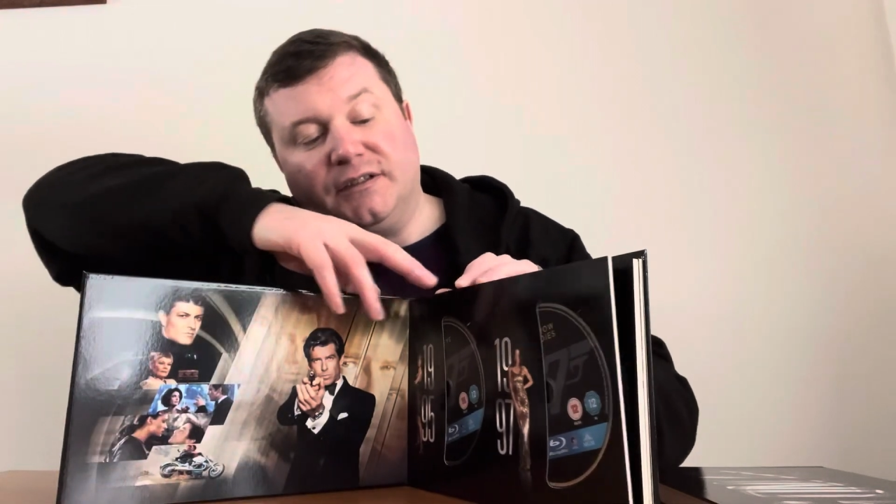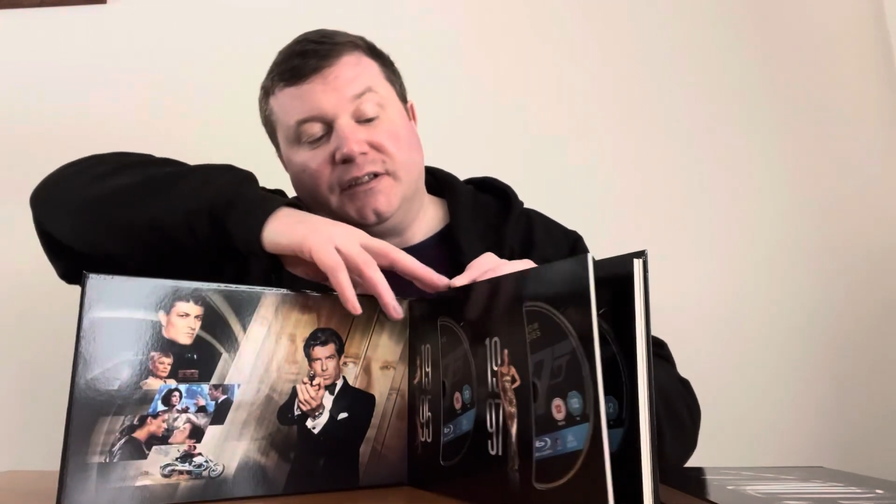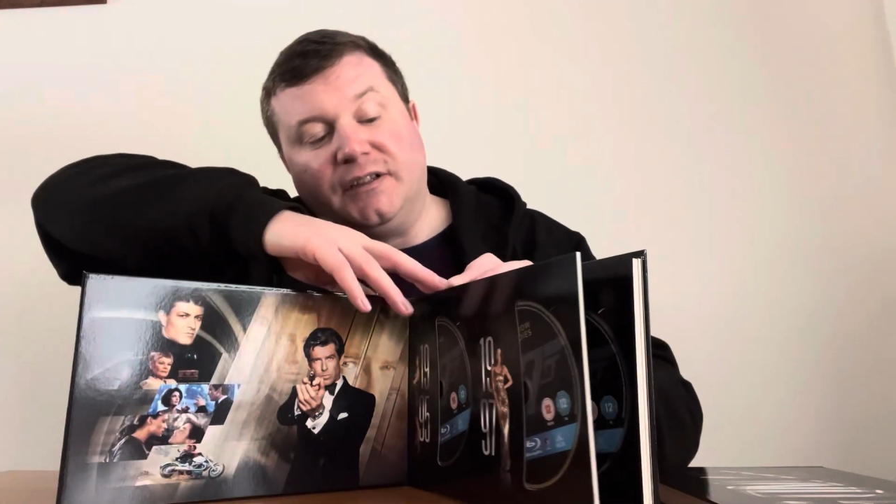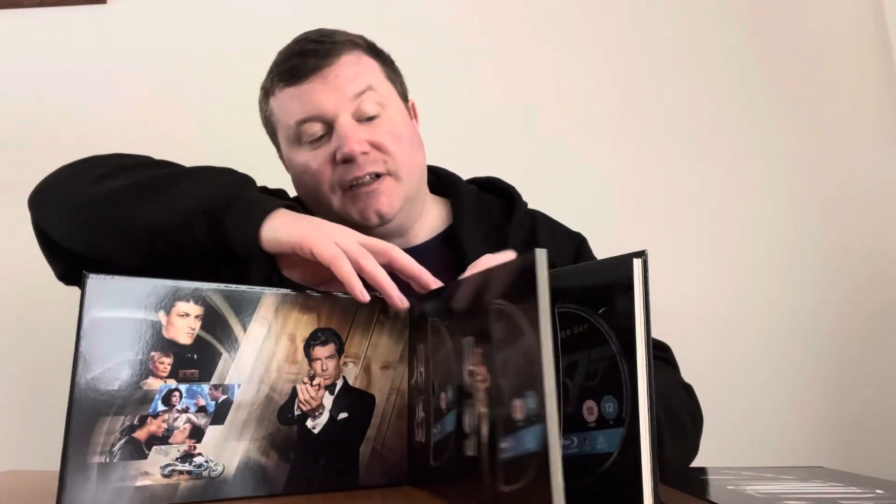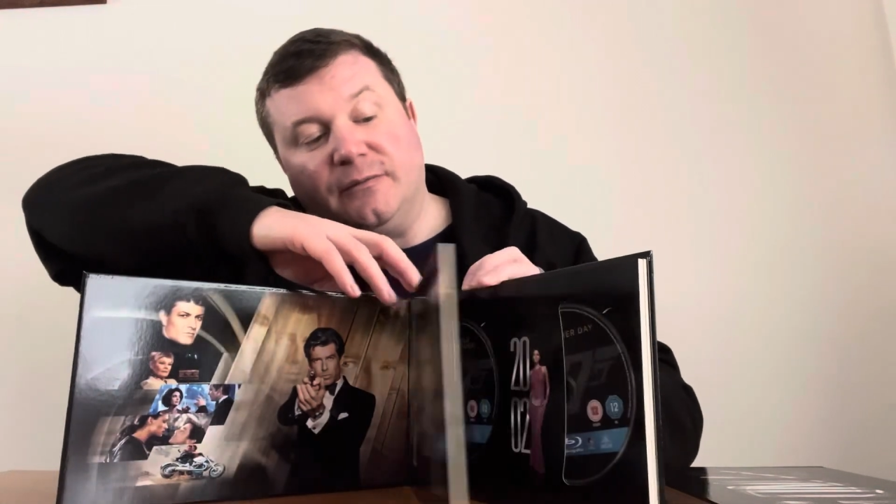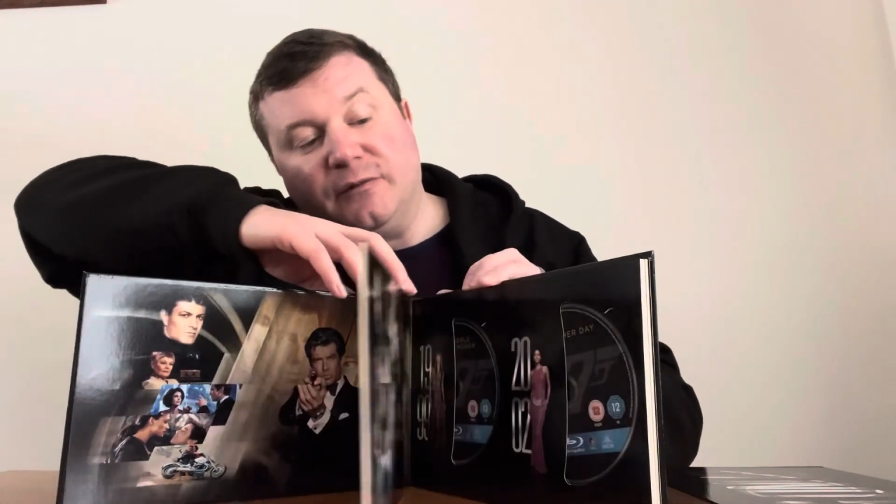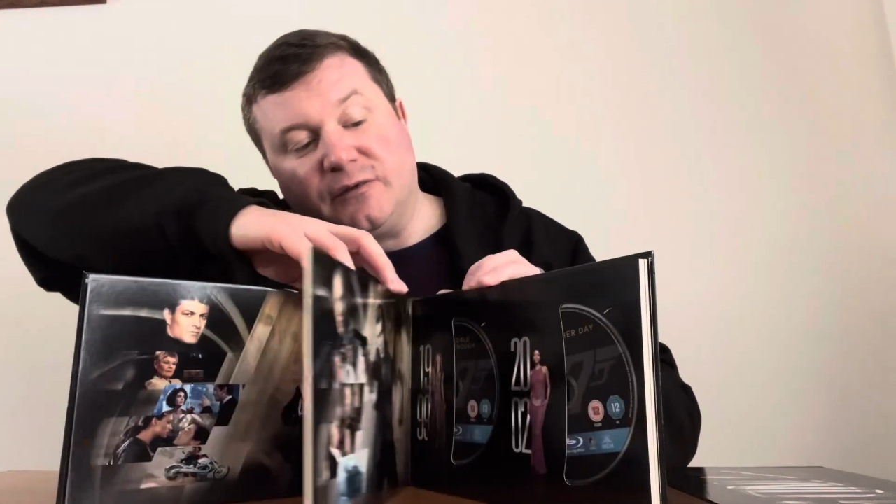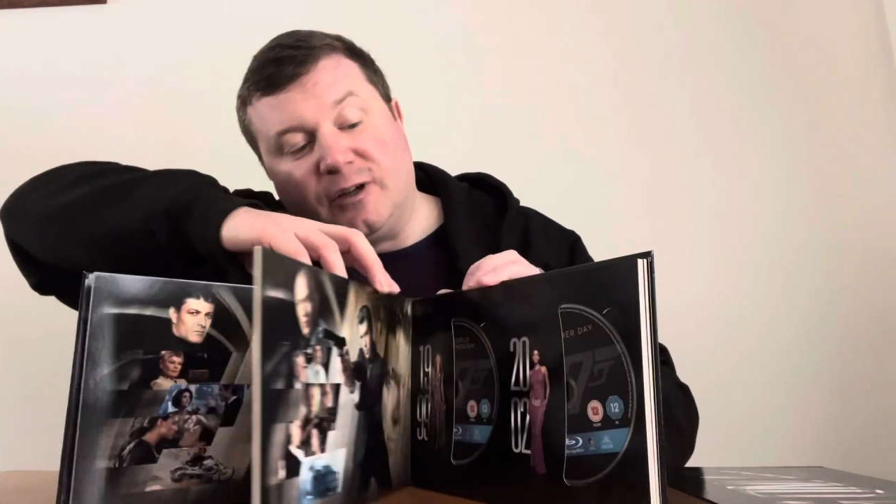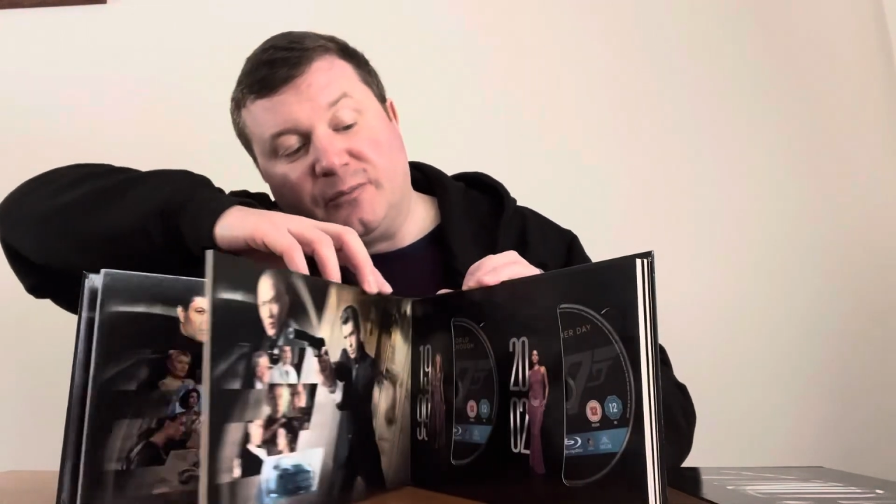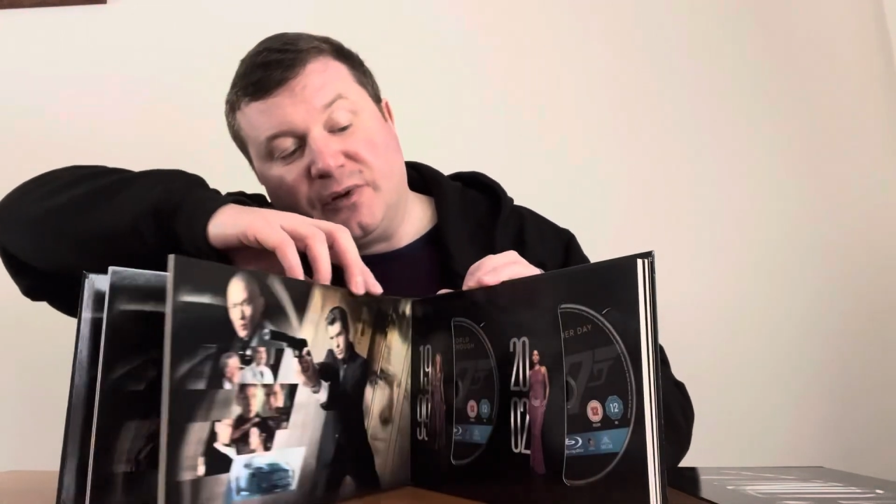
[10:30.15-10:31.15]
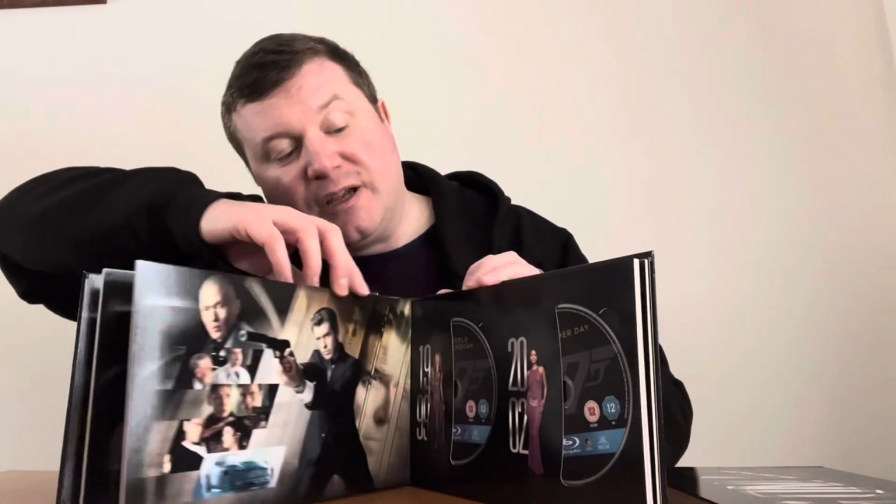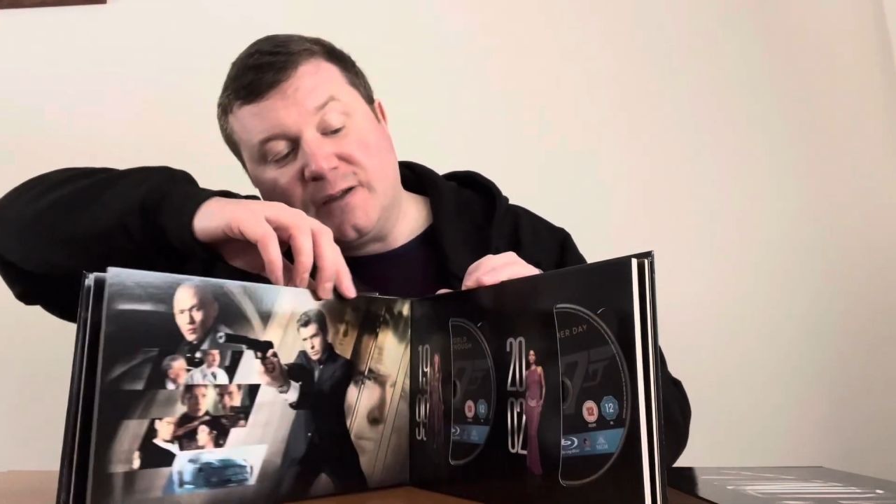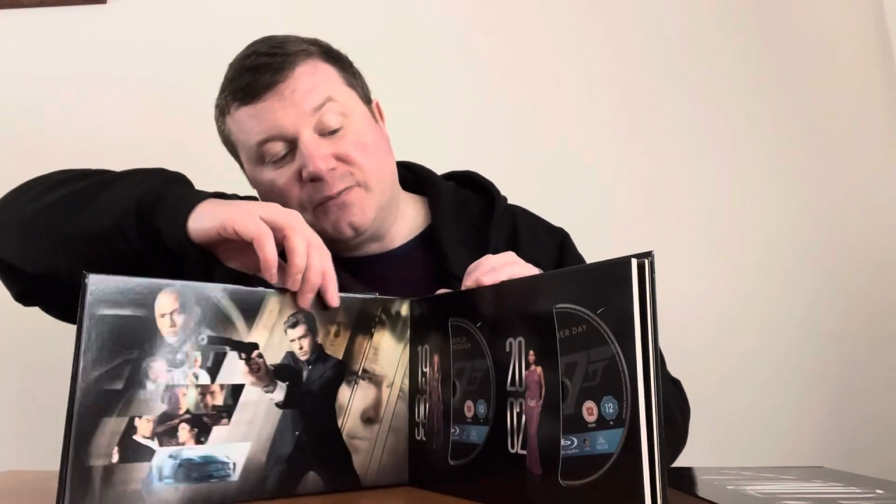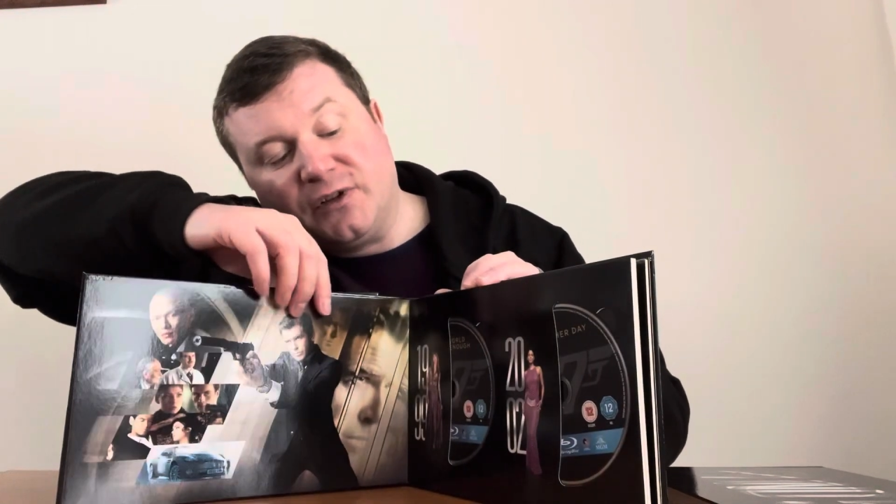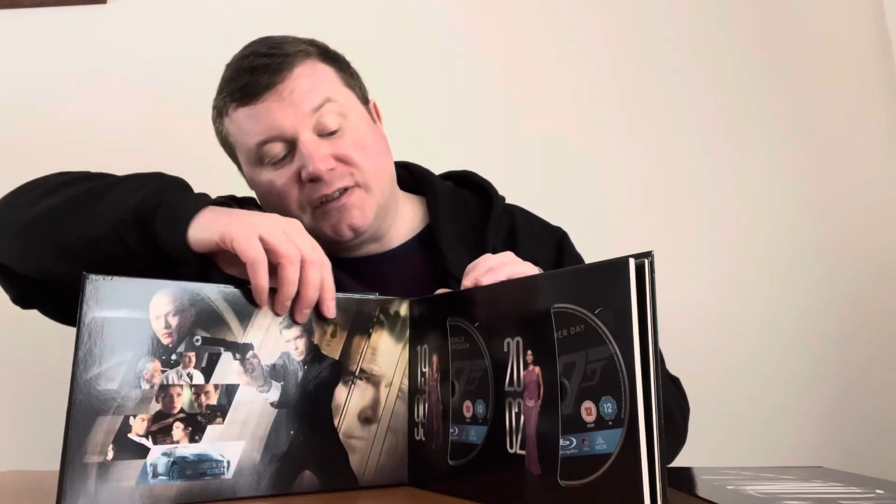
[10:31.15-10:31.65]
And then we've got
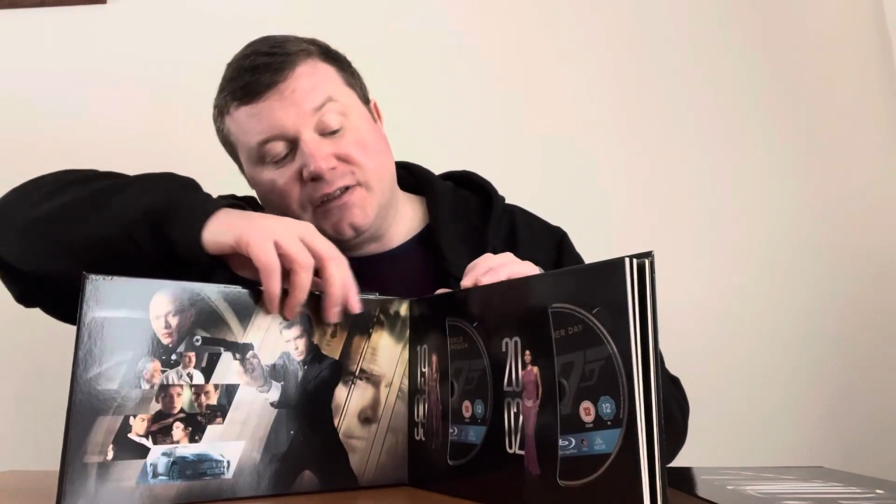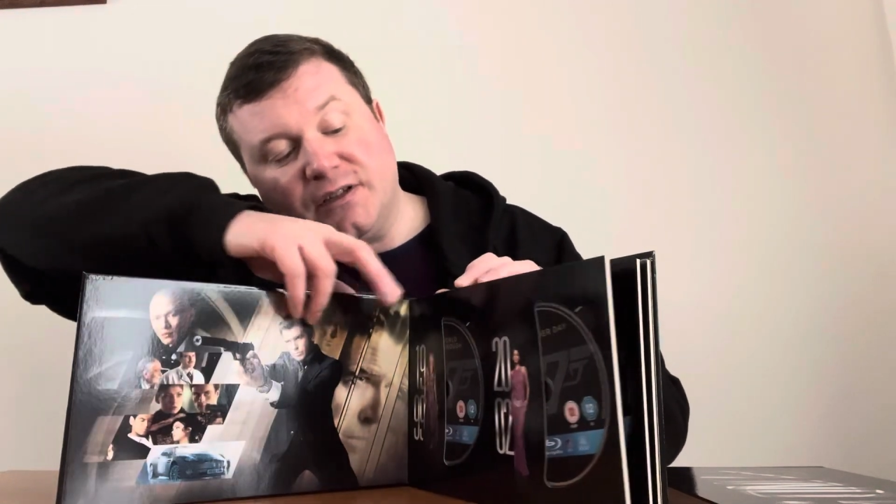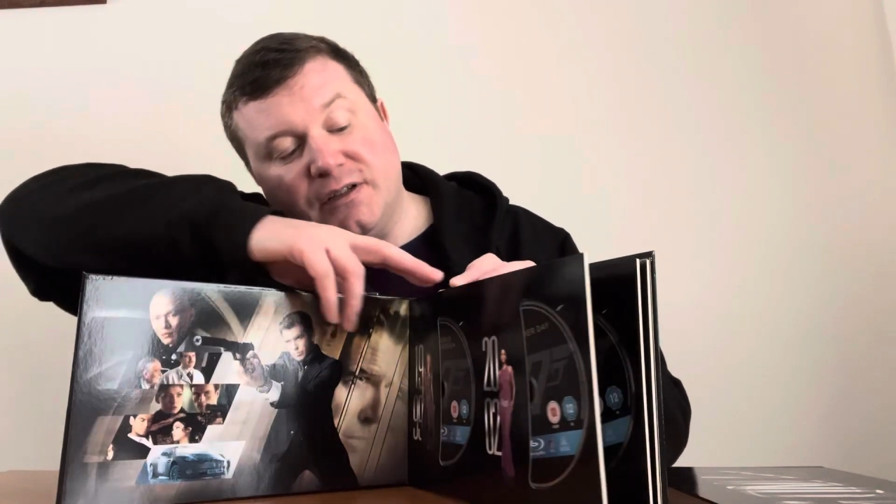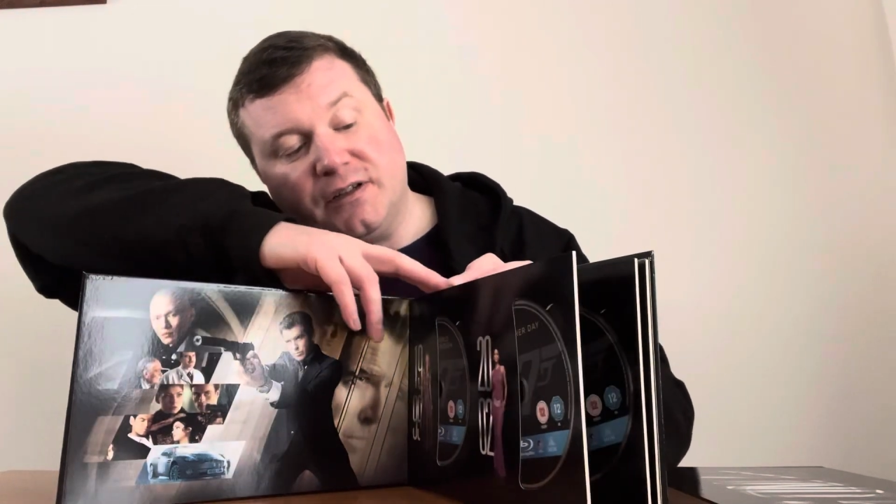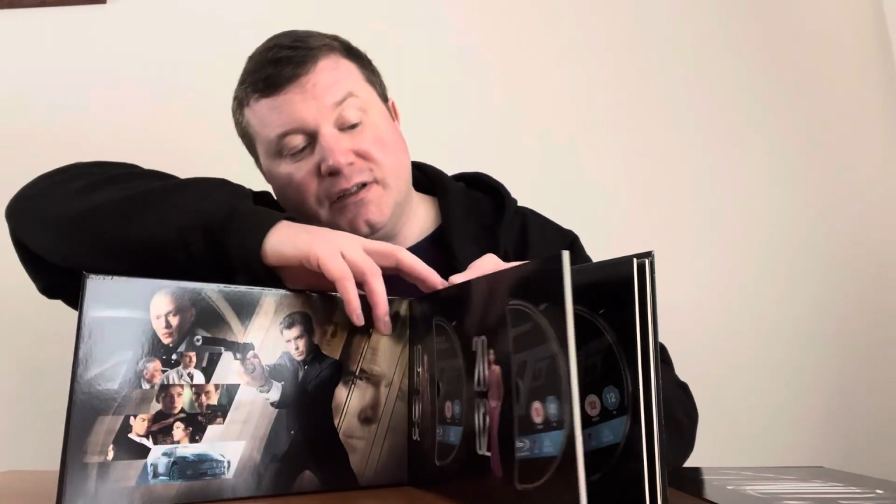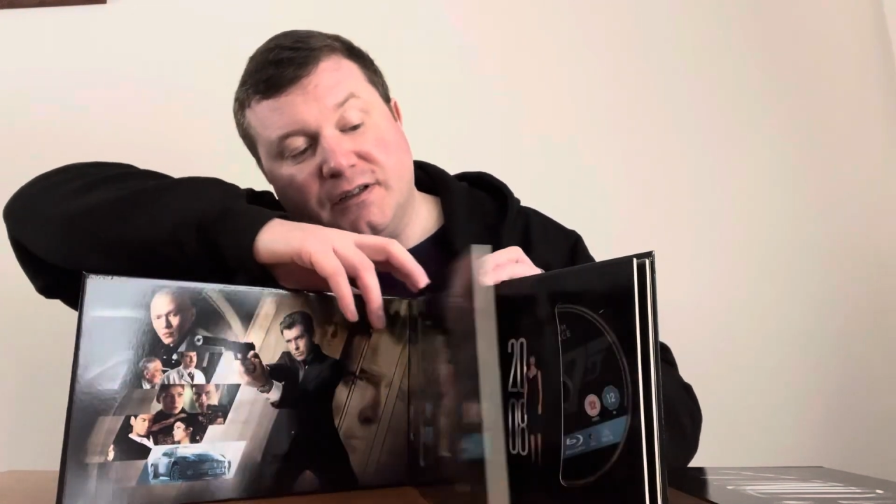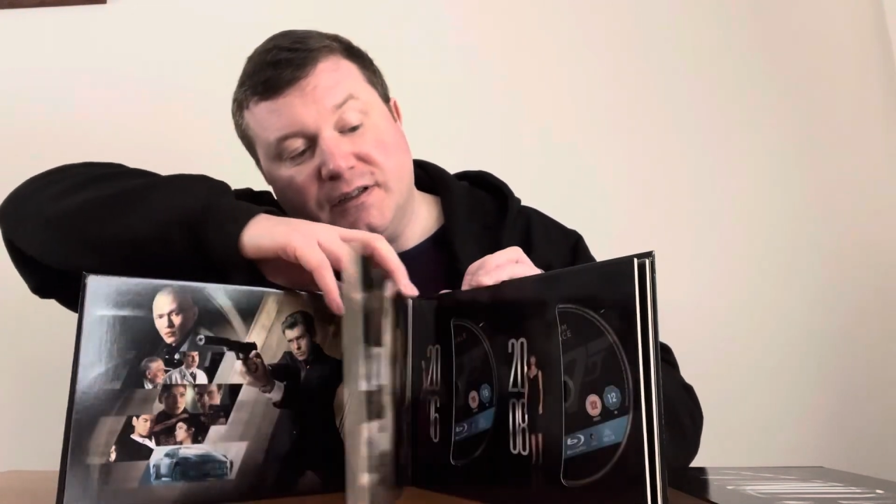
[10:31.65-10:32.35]
Pierce Brosnan.